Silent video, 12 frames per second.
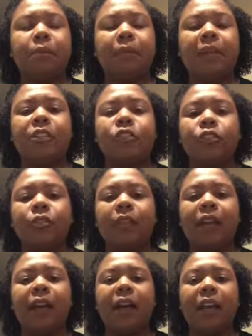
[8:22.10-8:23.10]
make sure
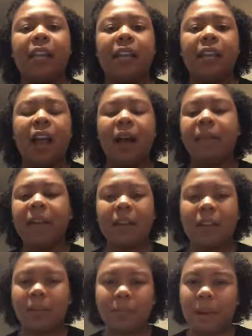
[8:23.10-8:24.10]
that I, I'm not
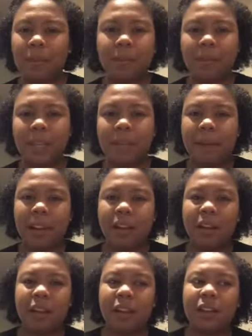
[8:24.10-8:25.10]
gonna probably get my
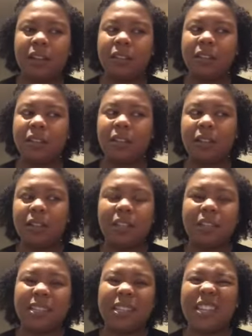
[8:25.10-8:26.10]
hair cut until at
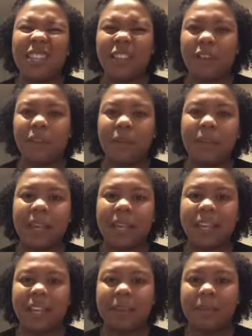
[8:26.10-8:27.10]
least a year from
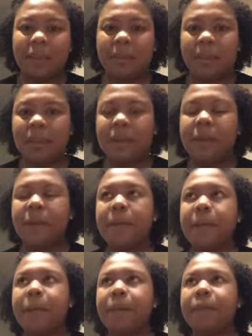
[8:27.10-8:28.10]
that date, maybe.
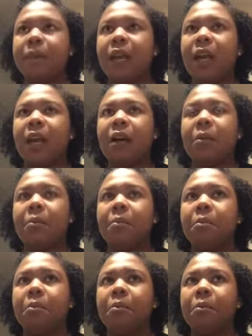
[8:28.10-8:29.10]

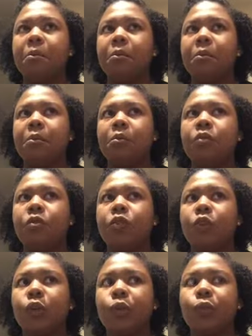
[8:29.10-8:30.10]
Um,
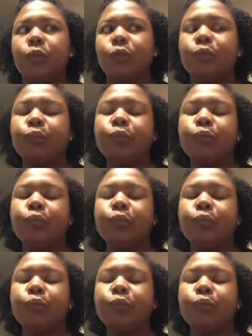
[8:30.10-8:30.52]
so,